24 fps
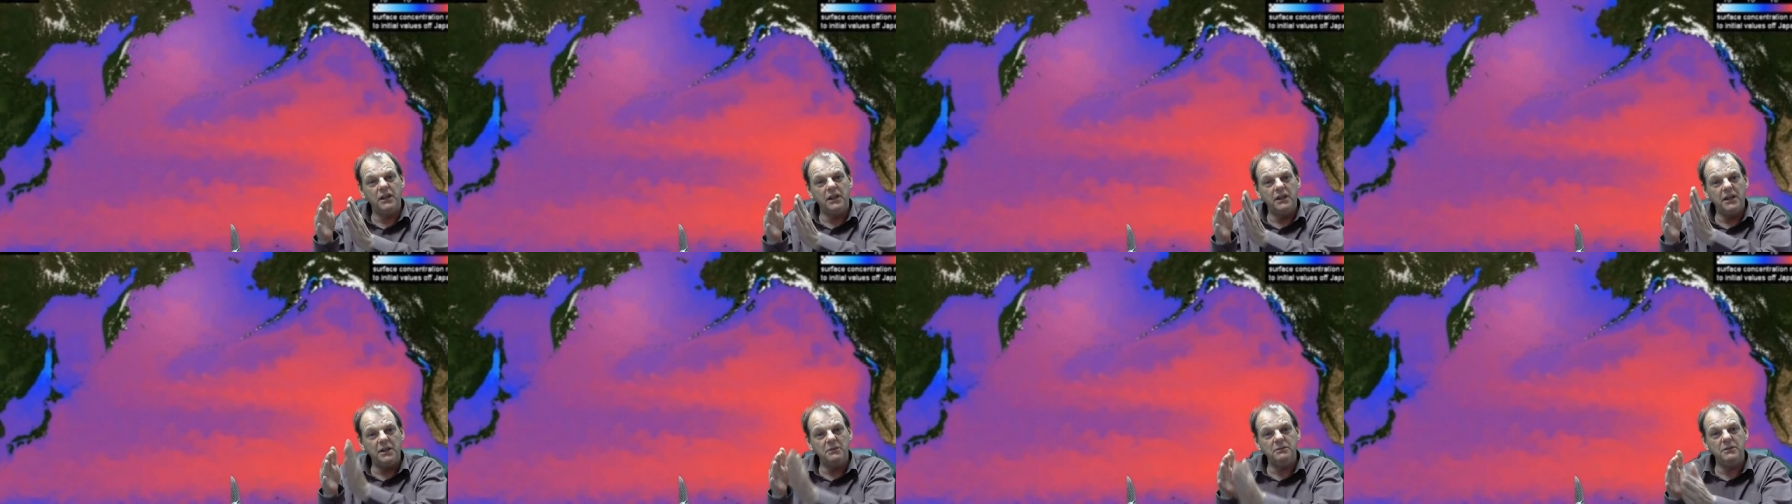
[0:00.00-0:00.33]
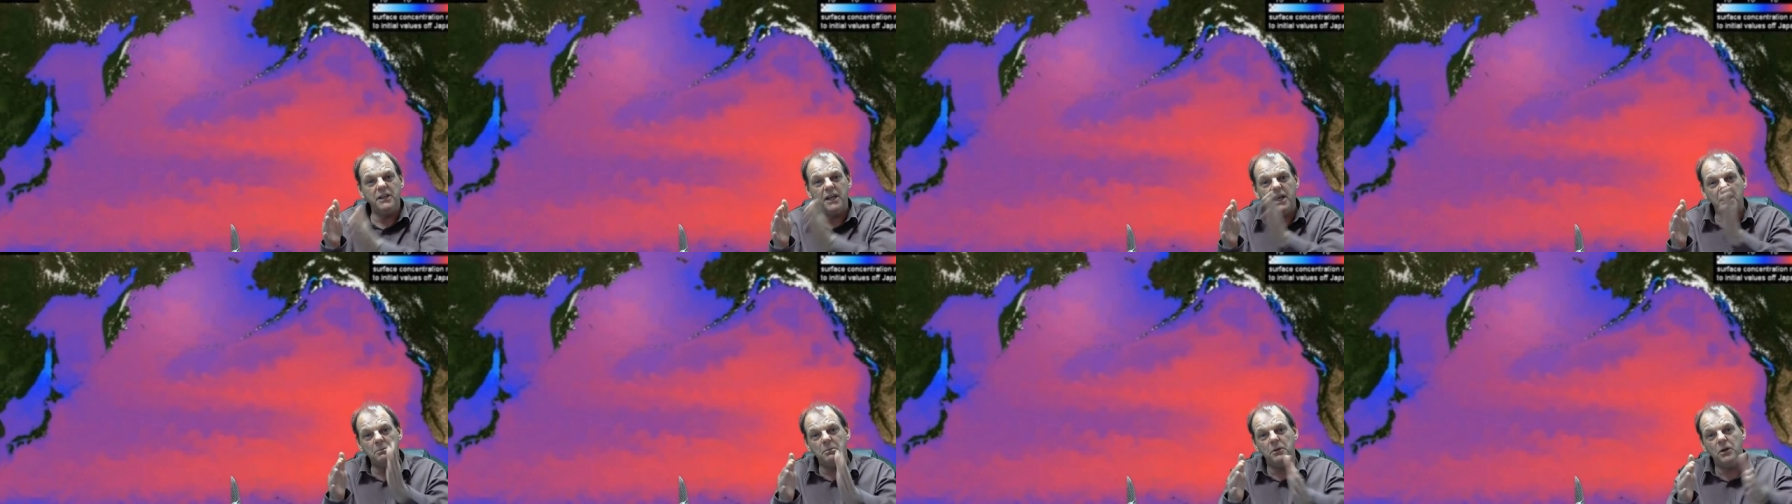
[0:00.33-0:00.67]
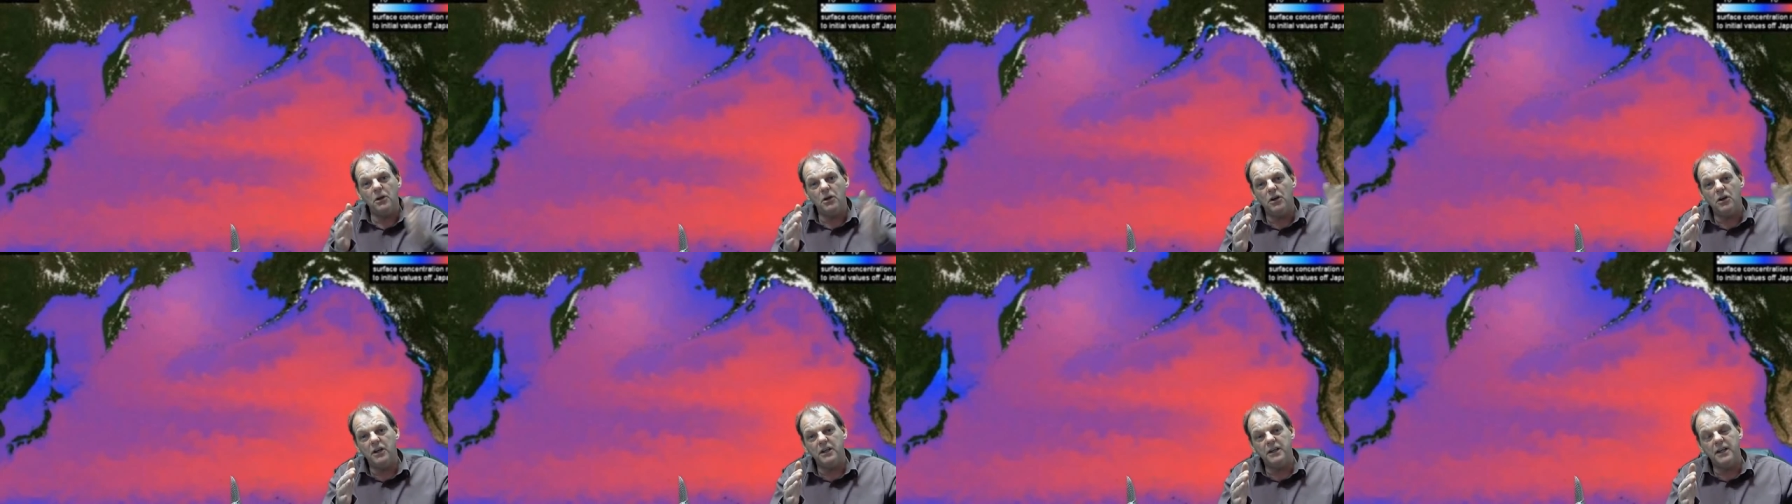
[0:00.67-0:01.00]
and every day
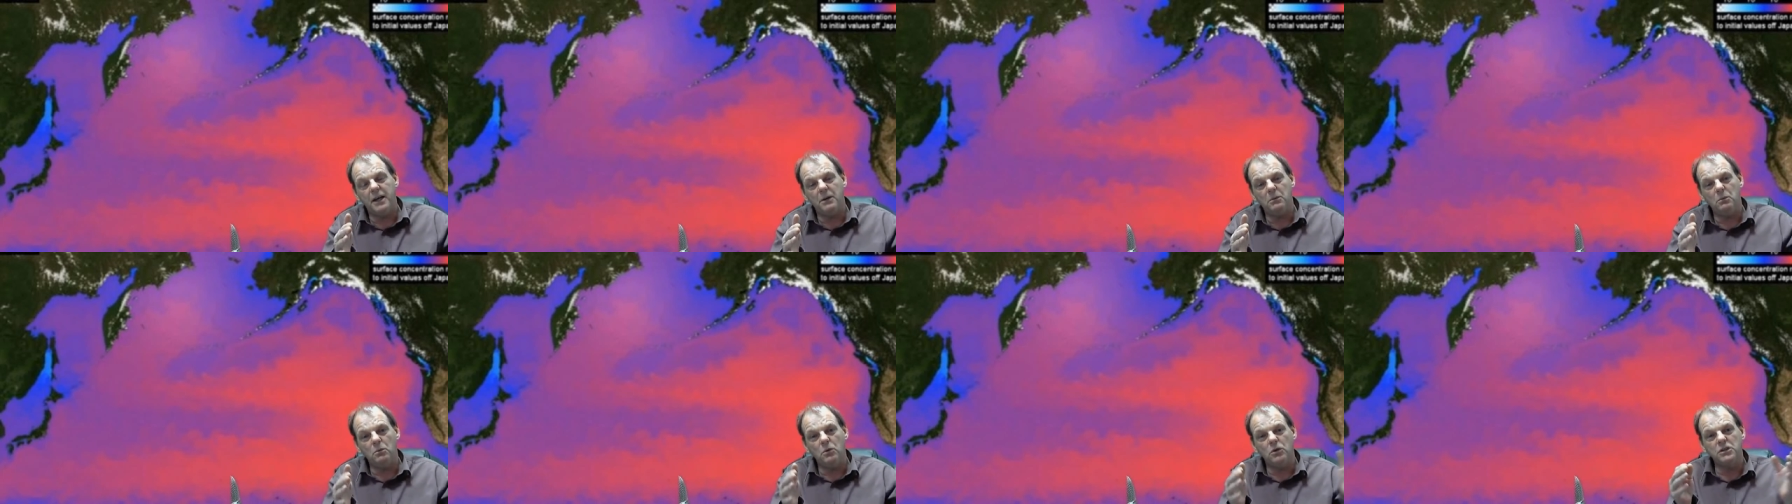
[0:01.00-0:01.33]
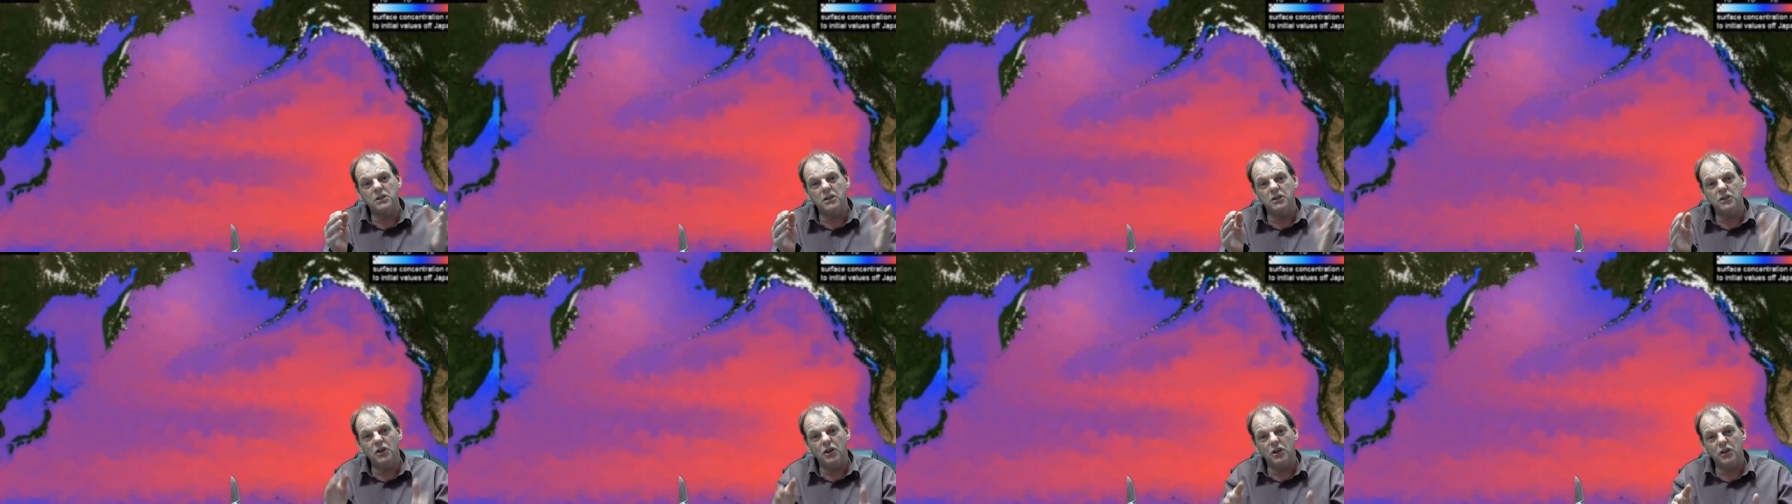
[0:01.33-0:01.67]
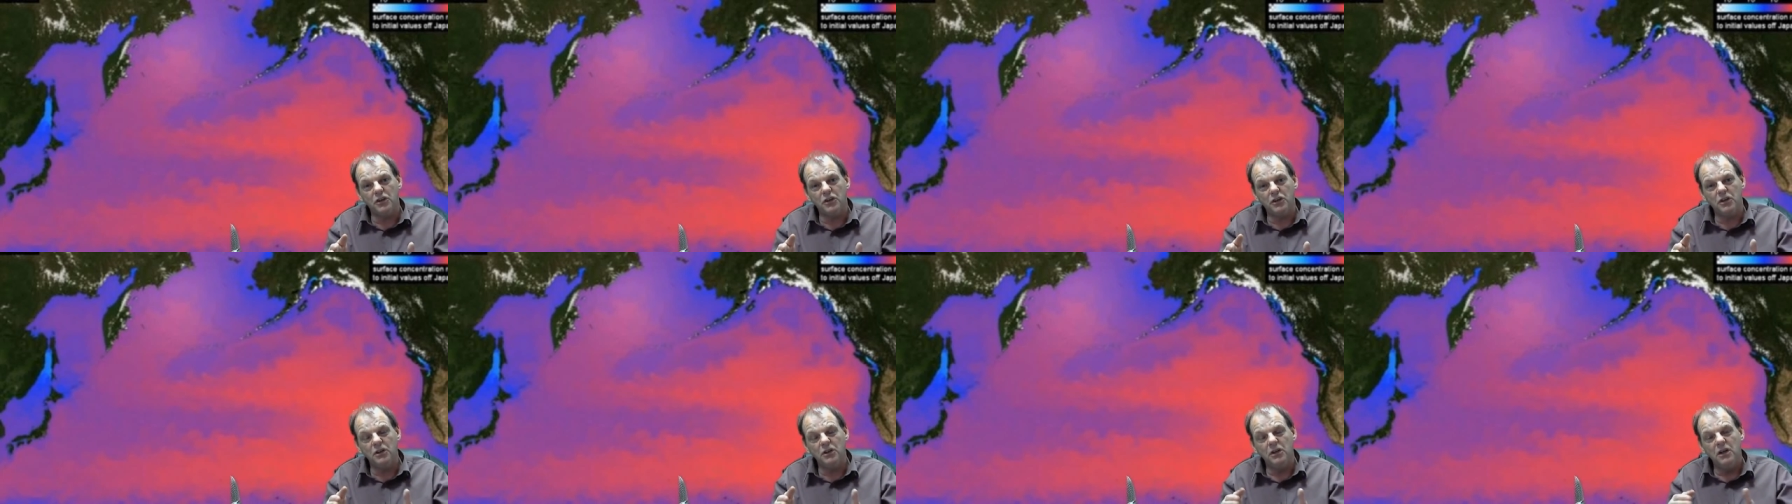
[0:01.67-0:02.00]
behind that was
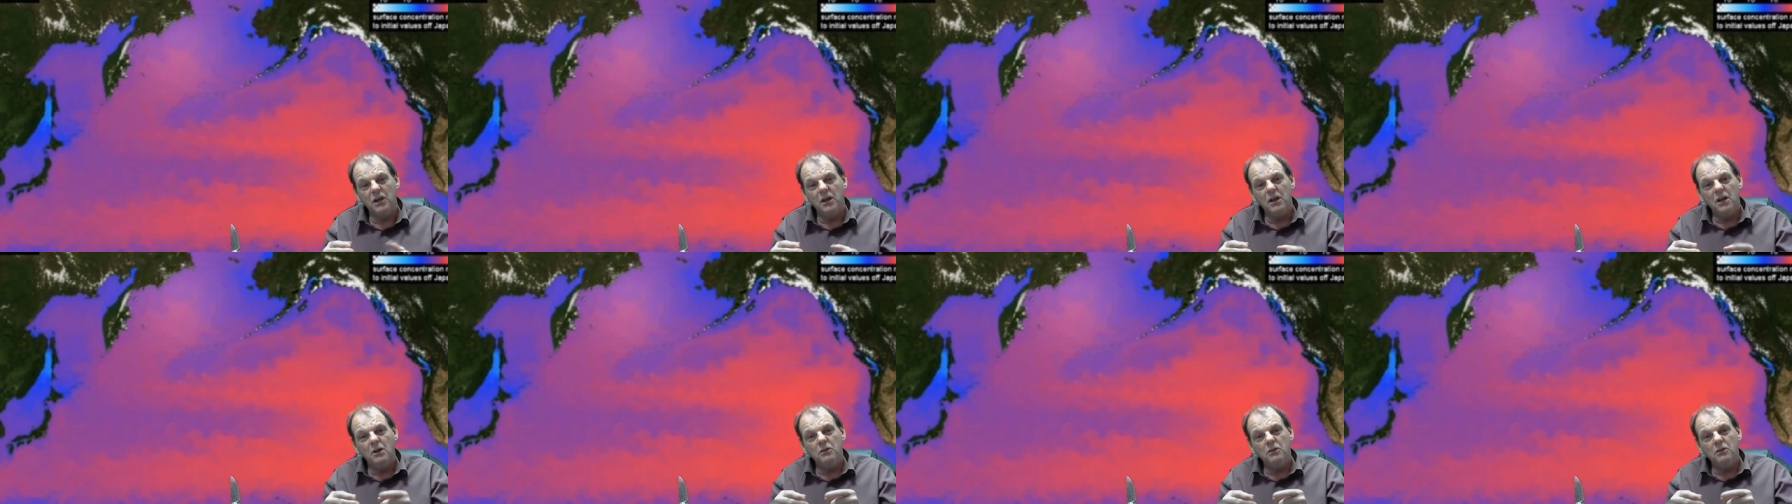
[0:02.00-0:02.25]
another